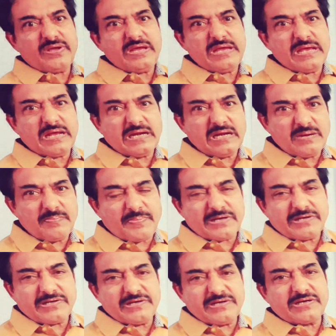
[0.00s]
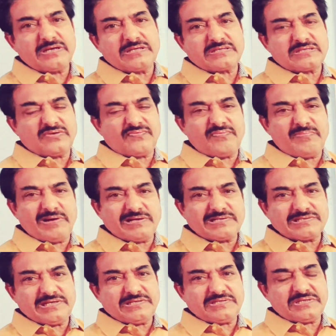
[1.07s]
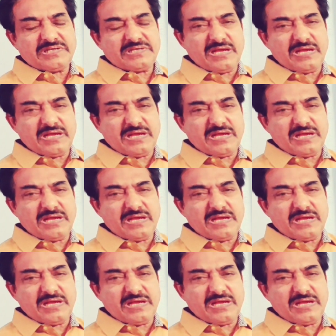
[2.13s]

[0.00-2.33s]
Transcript: n particles of masses